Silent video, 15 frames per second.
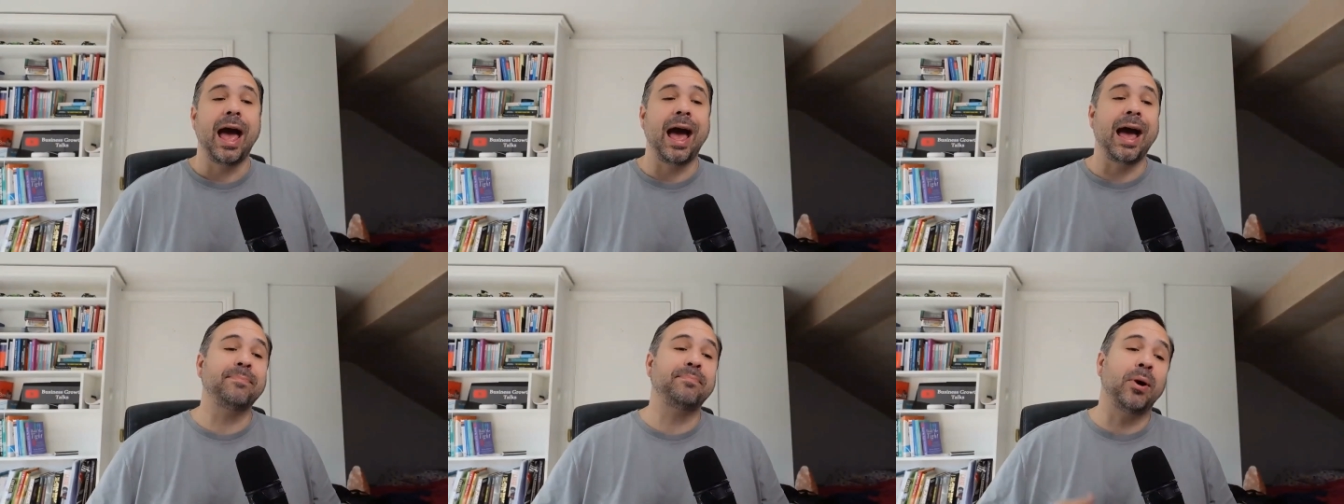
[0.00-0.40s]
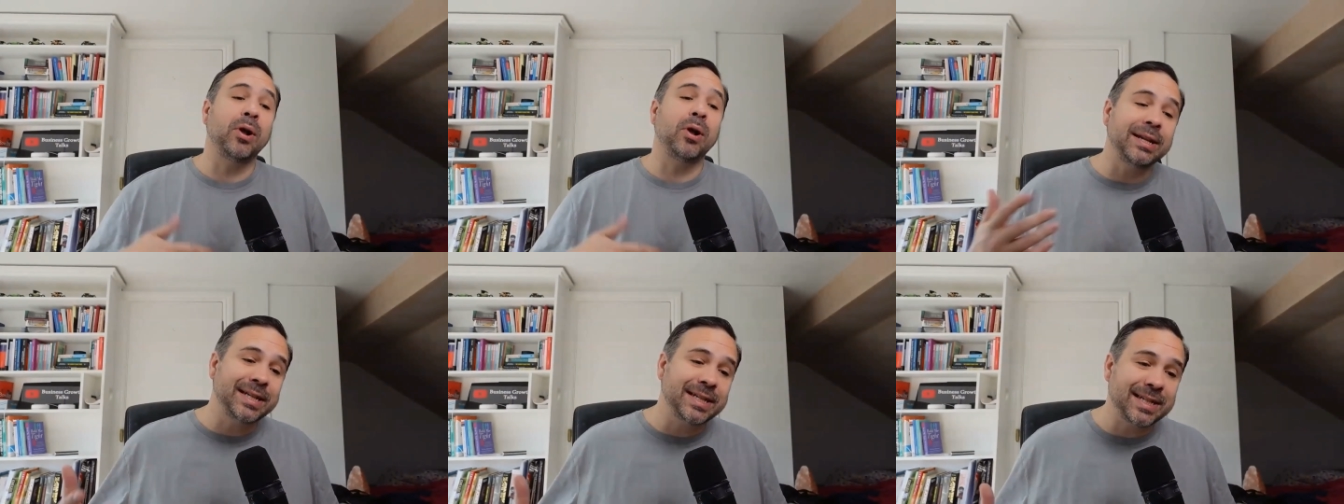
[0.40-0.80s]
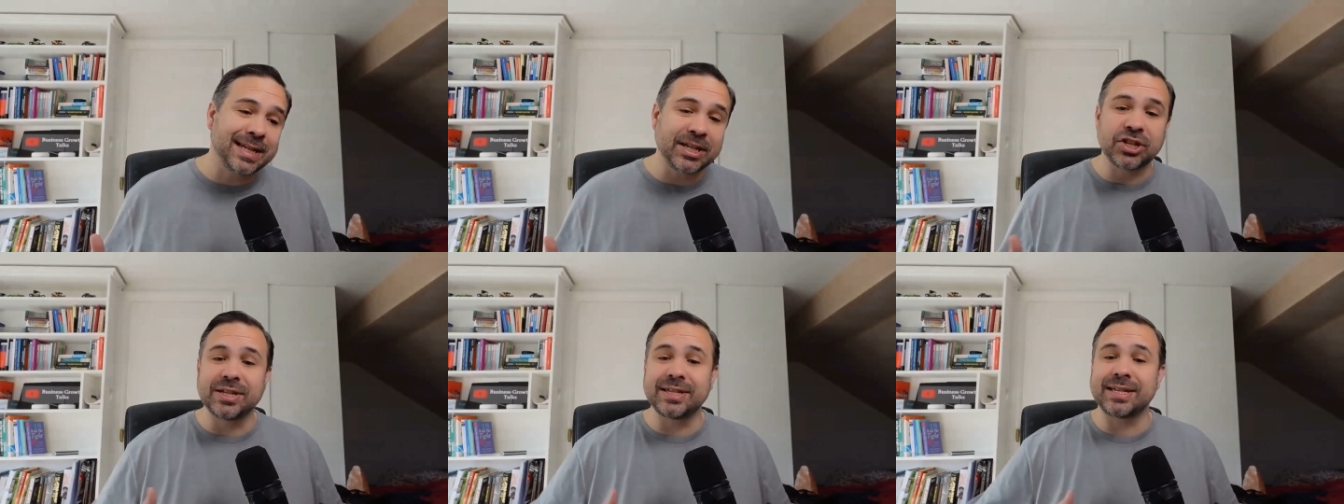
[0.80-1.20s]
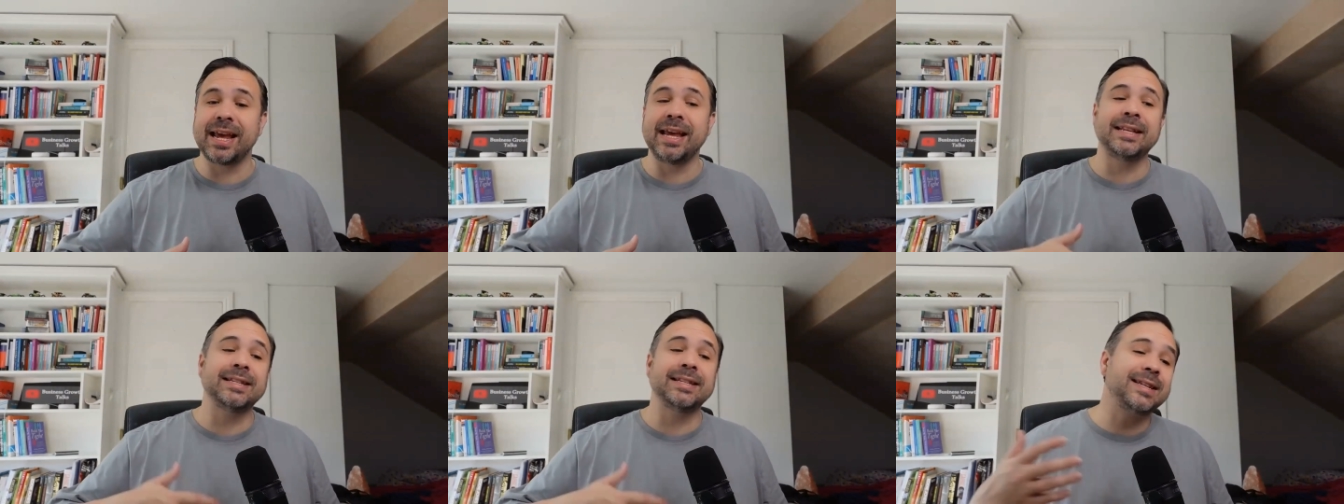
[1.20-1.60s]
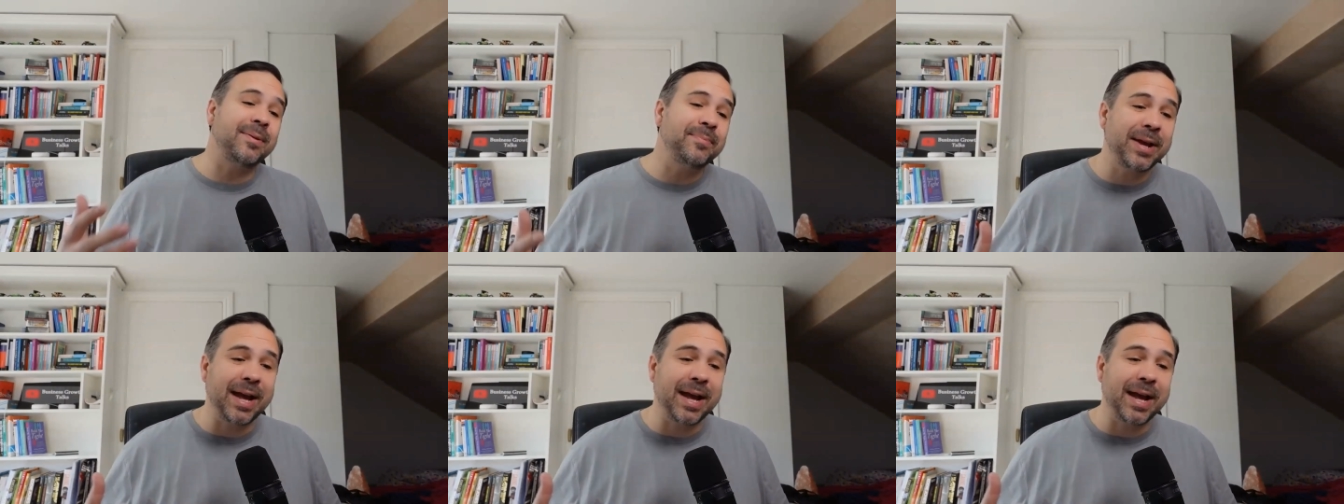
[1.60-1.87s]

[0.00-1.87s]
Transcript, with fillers: and politicians in some